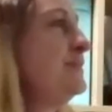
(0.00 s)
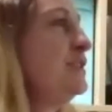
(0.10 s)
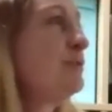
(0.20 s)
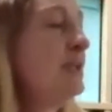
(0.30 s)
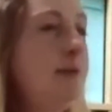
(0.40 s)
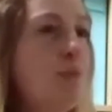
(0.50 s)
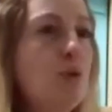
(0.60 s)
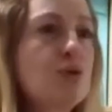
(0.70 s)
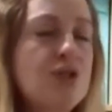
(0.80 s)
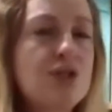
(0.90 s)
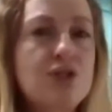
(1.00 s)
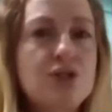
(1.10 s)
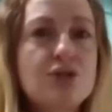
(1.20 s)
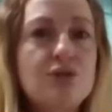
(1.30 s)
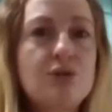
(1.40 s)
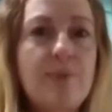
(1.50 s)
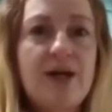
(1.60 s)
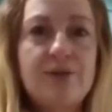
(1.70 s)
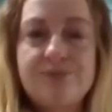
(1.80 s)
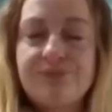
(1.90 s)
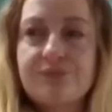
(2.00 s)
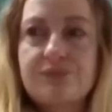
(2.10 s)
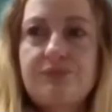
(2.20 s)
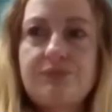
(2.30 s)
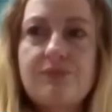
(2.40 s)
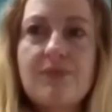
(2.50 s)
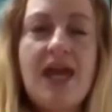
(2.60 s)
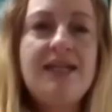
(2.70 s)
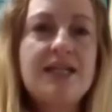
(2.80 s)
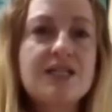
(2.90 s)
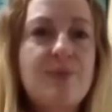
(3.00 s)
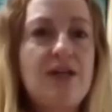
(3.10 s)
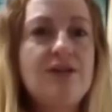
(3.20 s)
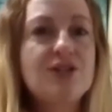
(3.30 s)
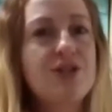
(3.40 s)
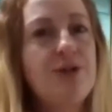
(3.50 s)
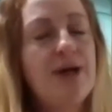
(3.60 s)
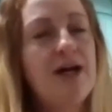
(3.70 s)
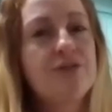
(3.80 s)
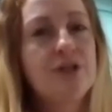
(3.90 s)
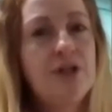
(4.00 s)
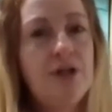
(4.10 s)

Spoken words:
it's really important to just talk about any experience that you have.